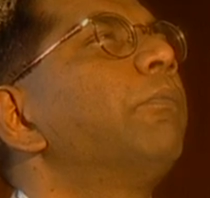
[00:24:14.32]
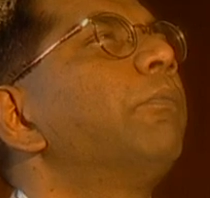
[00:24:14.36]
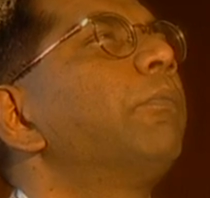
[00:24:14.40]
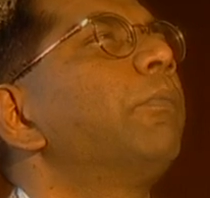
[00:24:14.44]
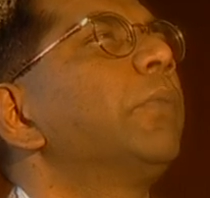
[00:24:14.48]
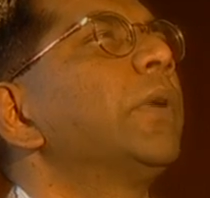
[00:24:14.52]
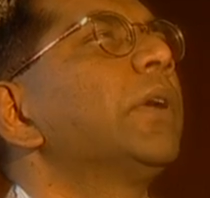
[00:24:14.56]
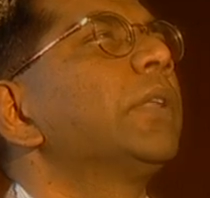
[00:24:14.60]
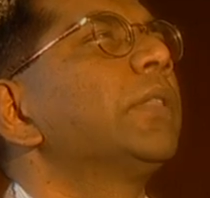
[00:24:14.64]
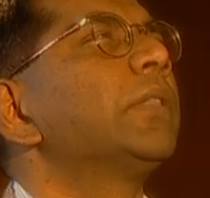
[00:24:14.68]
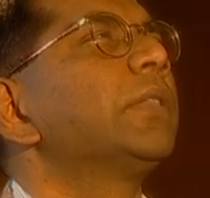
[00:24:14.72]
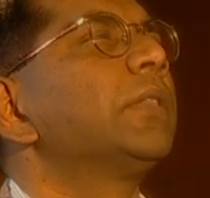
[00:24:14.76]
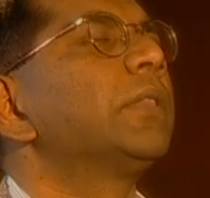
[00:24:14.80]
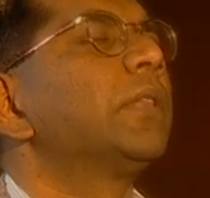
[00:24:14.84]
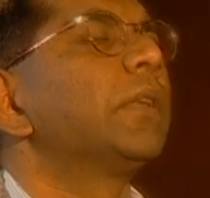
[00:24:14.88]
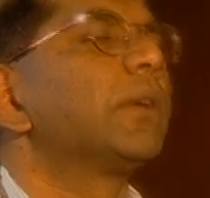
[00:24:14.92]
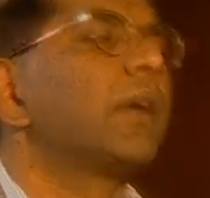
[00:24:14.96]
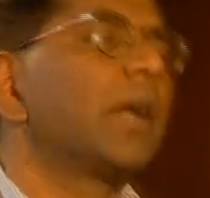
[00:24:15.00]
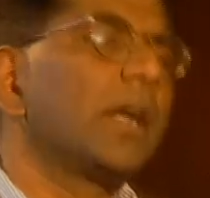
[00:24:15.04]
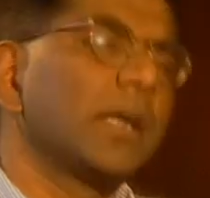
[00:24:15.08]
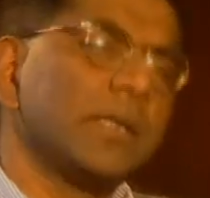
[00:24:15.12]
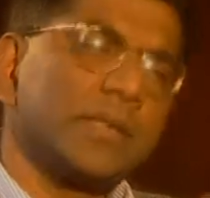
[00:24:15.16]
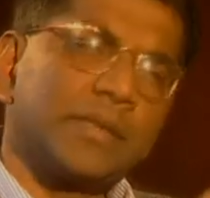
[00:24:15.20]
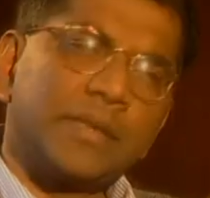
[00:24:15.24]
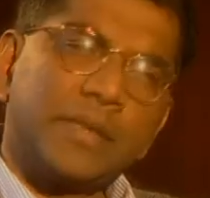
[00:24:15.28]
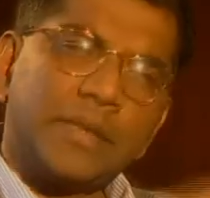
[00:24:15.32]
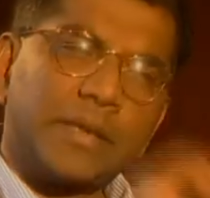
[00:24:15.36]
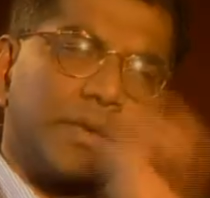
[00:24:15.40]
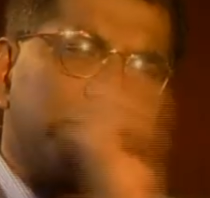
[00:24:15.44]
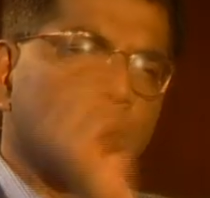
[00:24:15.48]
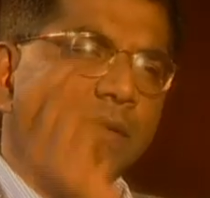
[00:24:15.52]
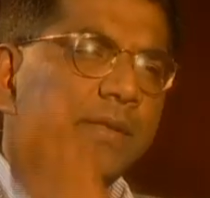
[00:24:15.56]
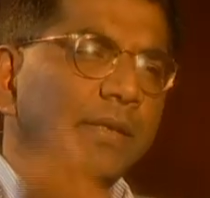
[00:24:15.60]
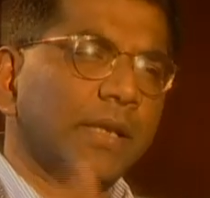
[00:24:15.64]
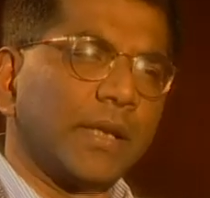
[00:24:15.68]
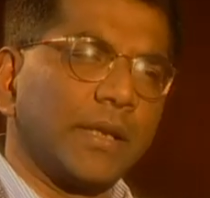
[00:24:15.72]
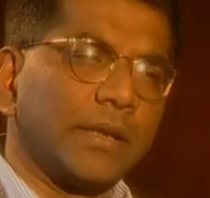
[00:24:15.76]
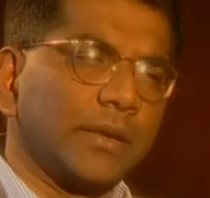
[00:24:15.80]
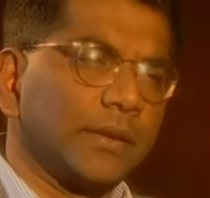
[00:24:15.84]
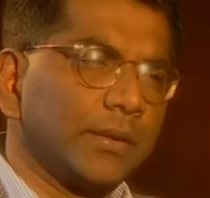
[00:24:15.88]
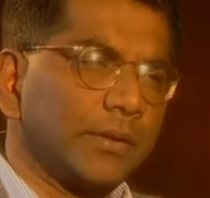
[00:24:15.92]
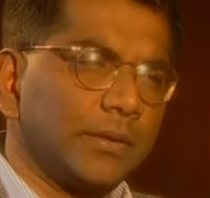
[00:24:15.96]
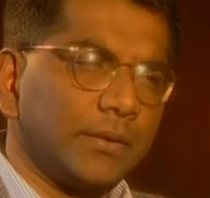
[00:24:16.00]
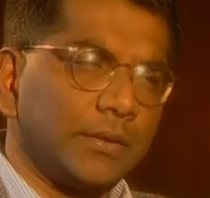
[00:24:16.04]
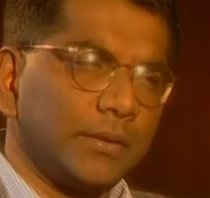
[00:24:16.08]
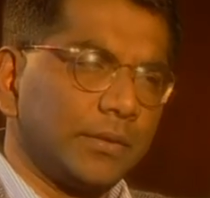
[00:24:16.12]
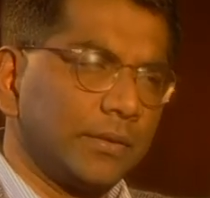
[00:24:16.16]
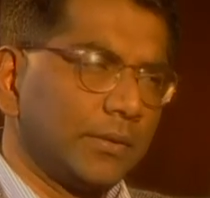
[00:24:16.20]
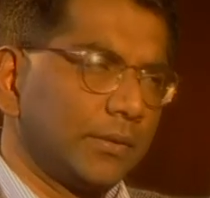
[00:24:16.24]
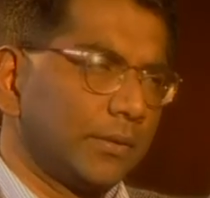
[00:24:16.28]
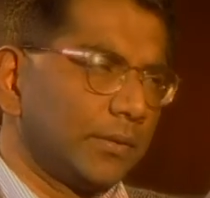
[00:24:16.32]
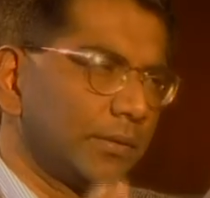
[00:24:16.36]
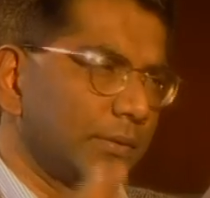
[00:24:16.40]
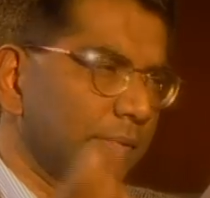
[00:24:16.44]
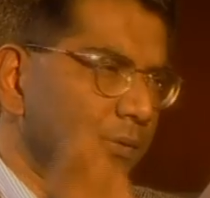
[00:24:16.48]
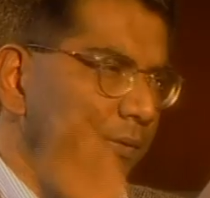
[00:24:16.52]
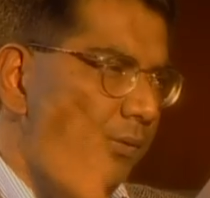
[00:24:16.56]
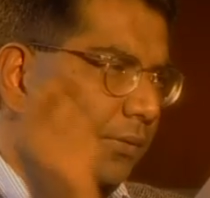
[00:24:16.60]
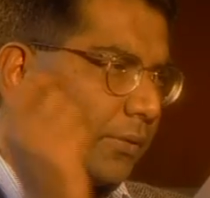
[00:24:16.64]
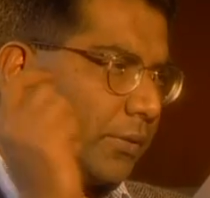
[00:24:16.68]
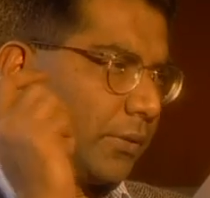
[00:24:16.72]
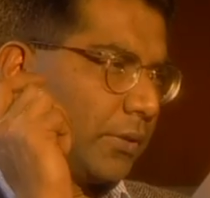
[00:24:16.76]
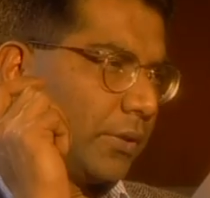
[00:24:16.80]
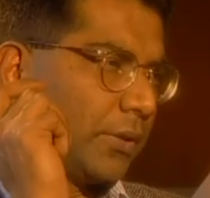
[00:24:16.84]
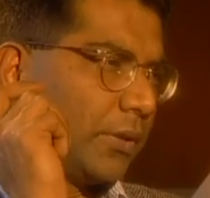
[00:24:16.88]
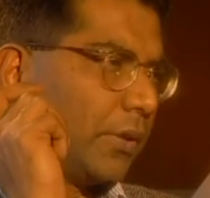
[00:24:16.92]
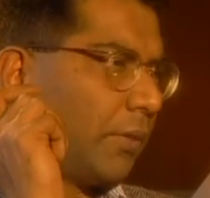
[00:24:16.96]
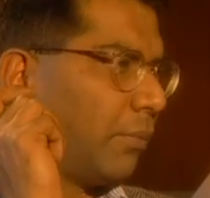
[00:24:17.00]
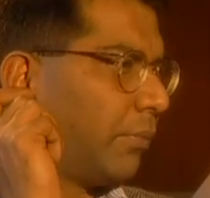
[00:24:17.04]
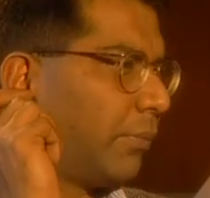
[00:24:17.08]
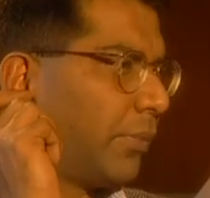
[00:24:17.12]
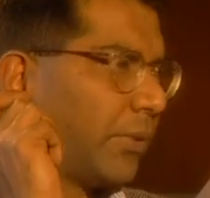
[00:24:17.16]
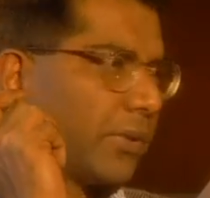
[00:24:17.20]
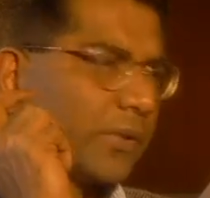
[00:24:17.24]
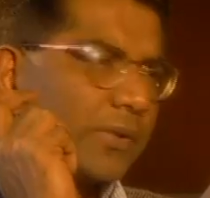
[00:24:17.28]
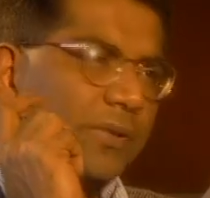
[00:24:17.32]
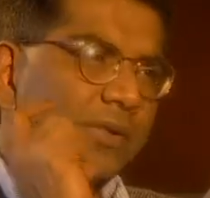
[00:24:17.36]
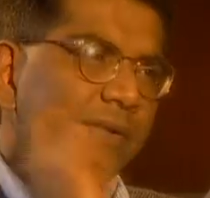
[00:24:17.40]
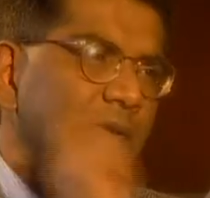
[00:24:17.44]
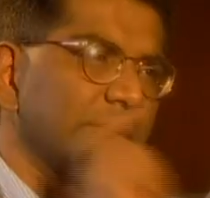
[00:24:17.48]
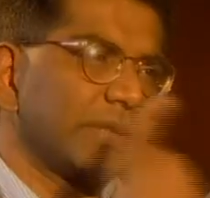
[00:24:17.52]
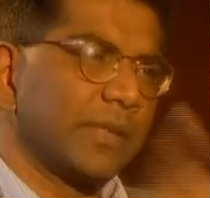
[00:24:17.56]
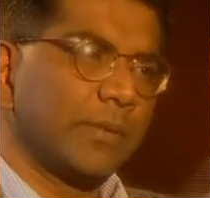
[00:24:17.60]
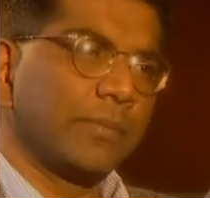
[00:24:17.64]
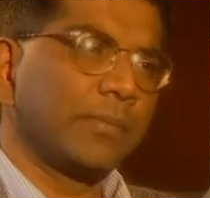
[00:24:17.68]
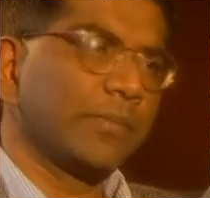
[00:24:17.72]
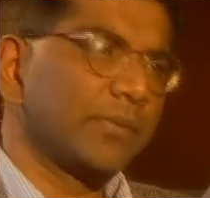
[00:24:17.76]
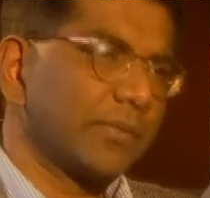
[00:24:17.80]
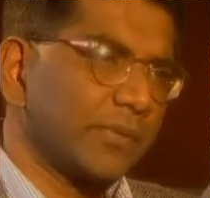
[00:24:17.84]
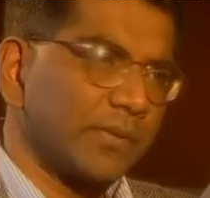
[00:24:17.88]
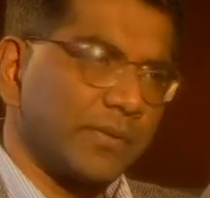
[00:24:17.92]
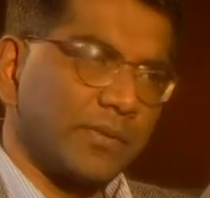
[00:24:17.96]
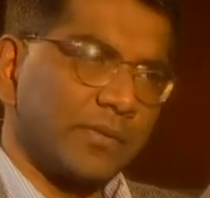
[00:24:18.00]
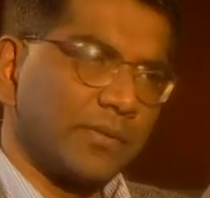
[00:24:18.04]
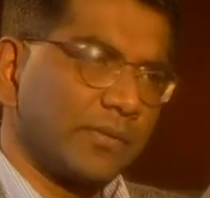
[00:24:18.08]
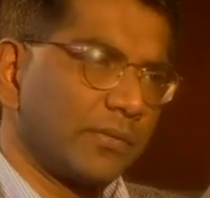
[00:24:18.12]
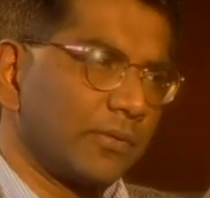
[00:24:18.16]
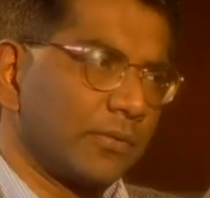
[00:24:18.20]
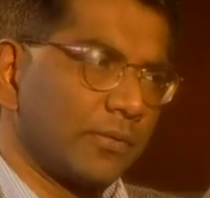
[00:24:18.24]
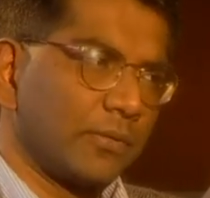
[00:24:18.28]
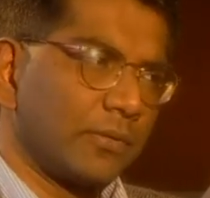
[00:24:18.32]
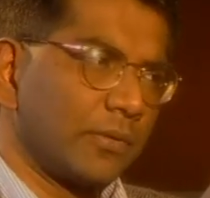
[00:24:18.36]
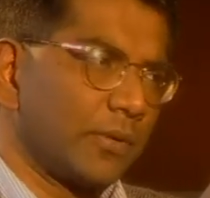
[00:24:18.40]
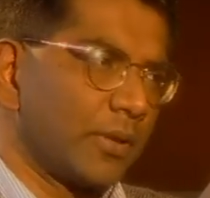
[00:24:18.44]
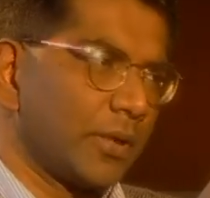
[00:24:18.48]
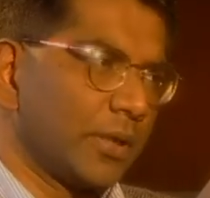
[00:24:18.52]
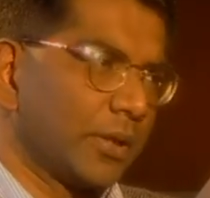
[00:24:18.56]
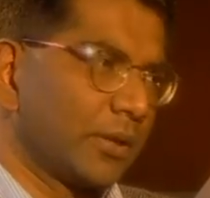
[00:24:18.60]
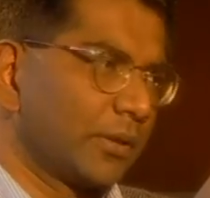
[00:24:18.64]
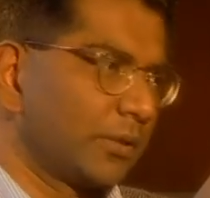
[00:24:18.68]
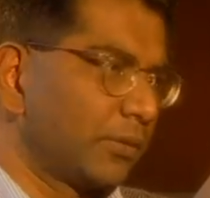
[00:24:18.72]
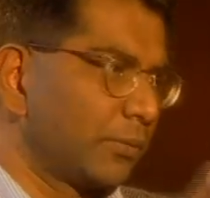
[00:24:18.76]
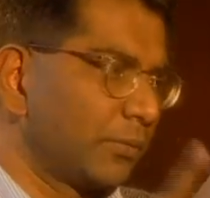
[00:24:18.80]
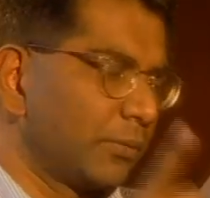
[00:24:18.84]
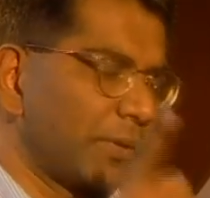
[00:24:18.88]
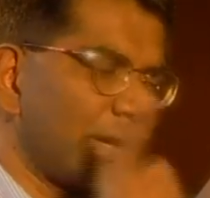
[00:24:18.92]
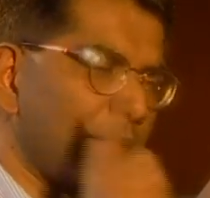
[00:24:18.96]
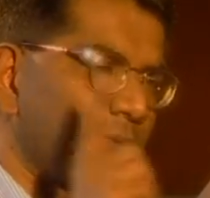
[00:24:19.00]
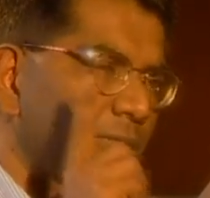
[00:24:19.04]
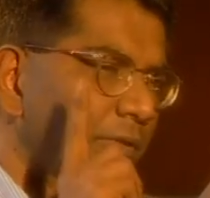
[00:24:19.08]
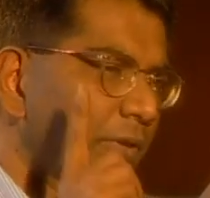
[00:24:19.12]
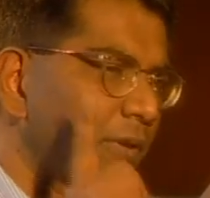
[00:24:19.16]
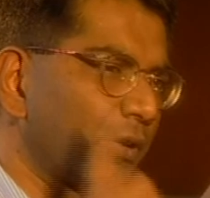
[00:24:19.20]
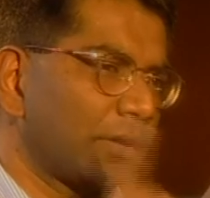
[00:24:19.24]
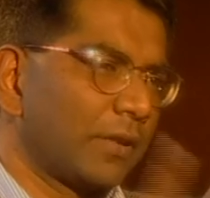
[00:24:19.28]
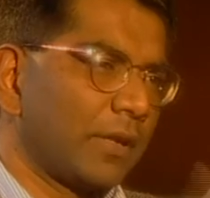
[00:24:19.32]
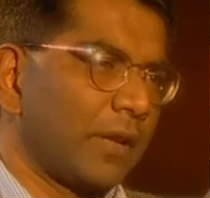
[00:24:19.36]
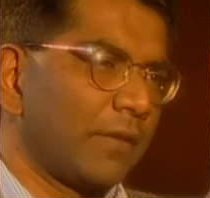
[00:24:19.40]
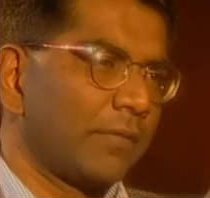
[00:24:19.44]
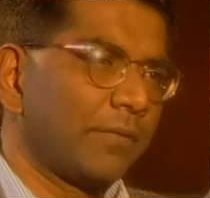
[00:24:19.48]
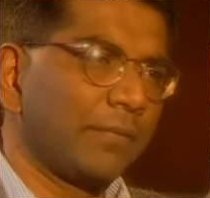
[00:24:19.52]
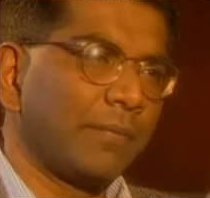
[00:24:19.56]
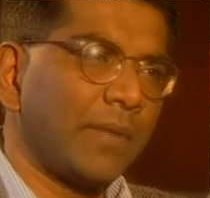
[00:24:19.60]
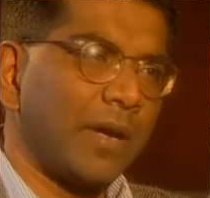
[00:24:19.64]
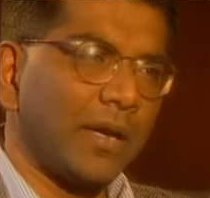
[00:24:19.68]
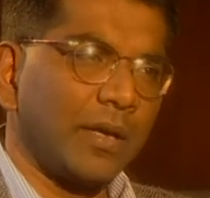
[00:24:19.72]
But there are sales cycles, you know, a book slips through it, and we haven't got enough